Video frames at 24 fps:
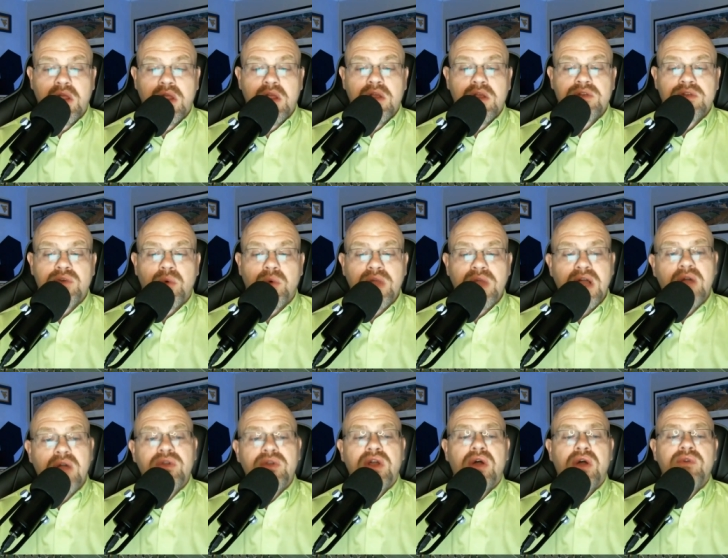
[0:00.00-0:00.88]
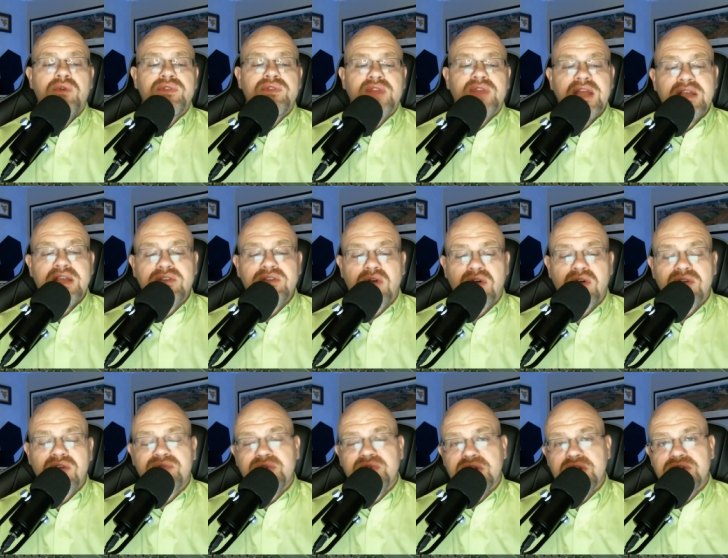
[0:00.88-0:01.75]
So we all know that things aren't
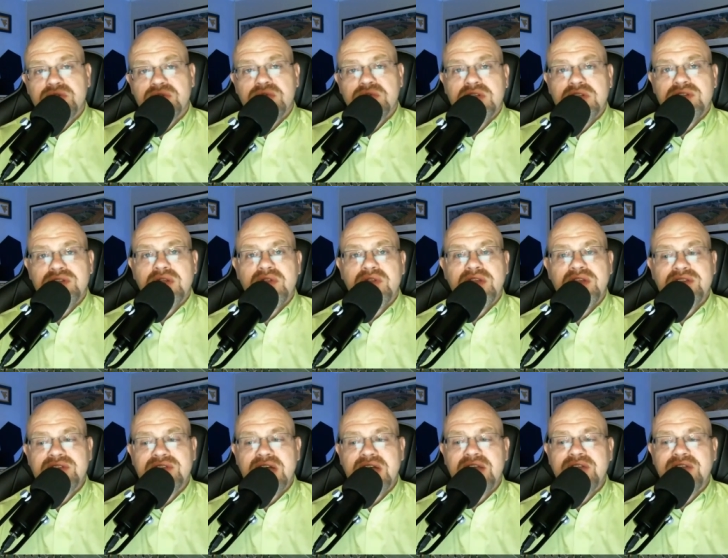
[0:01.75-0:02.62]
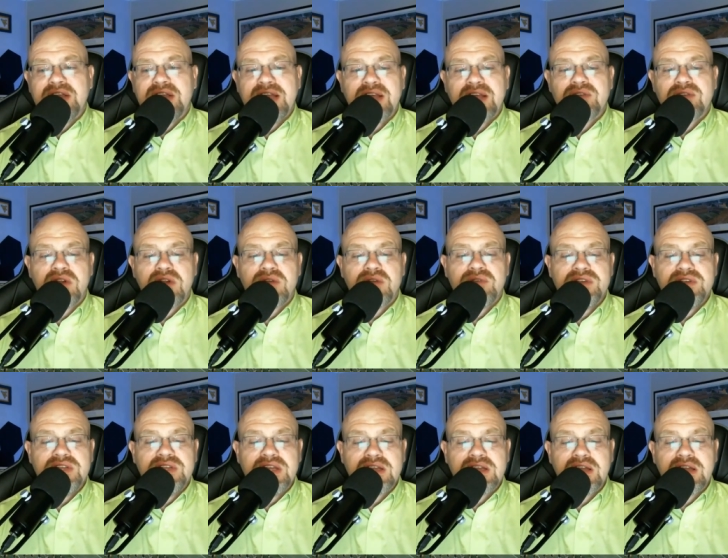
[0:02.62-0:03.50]
official until they sign that national letter of
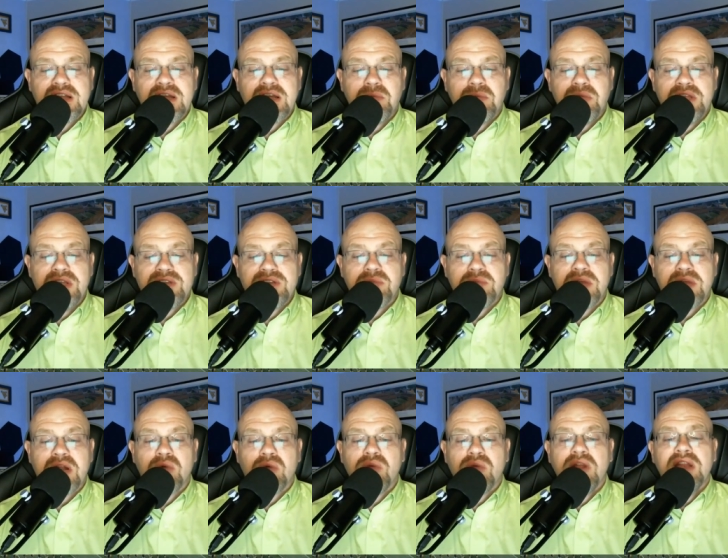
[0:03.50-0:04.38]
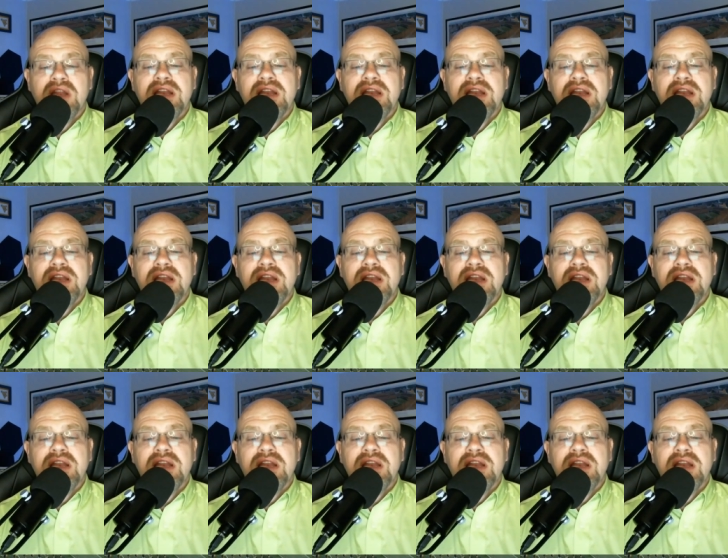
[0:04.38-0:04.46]
intent, like I mentioned. But I really